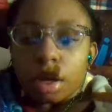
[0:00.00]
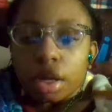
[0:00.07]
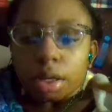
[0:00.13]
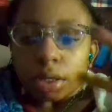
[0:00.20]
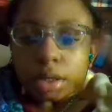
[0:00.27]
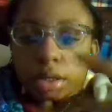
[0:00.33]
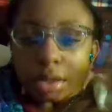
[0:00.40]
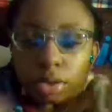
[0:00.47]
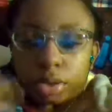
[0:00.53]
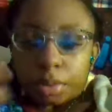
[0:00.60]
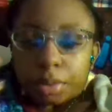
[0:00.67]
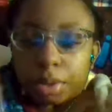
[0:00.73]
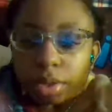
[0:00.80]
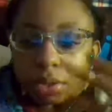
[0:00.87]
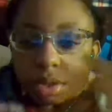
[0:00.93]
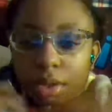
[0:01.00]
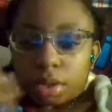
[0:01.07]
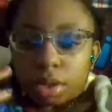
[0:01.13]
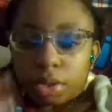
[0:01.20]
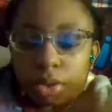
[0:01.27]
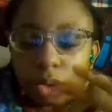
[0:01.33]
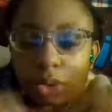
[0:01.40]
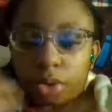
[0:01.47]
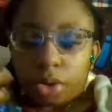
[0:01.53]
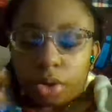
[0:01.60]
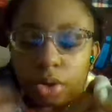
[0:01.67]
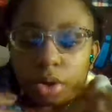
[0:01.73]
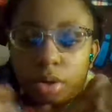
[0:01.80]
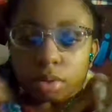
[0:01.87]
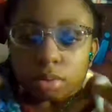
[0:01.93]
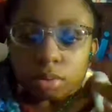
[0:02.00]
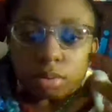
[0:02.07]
it could be a sign that they are